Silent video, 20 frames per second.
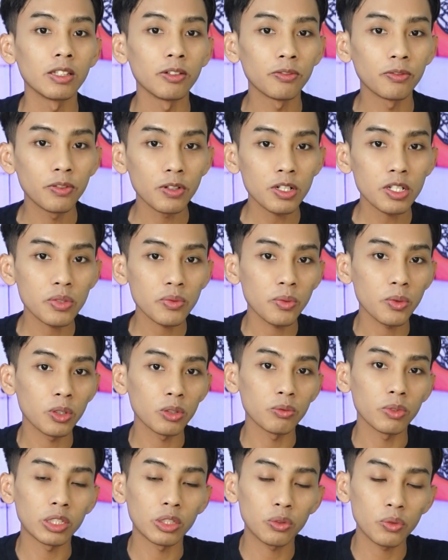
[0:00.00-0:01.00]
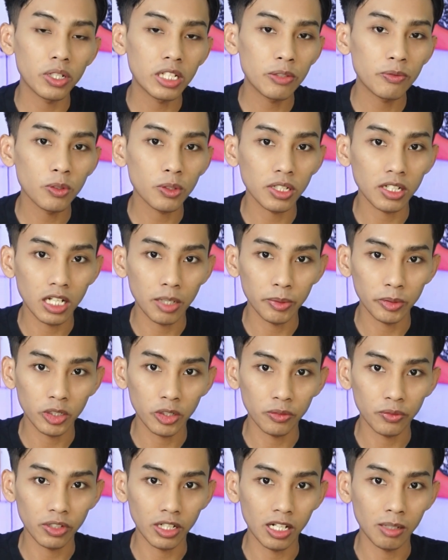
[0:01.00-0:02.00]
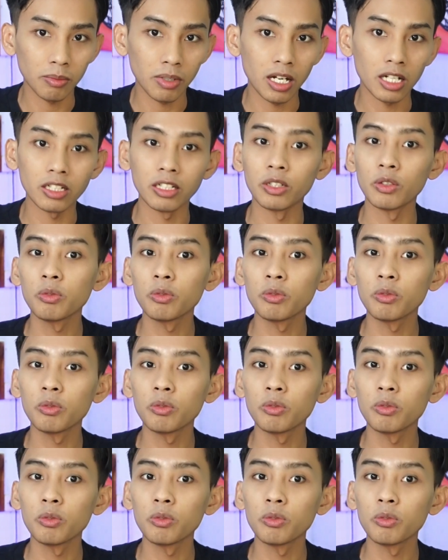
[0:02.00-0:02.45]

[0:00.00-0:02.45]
The first phone with 24GB of RAM are the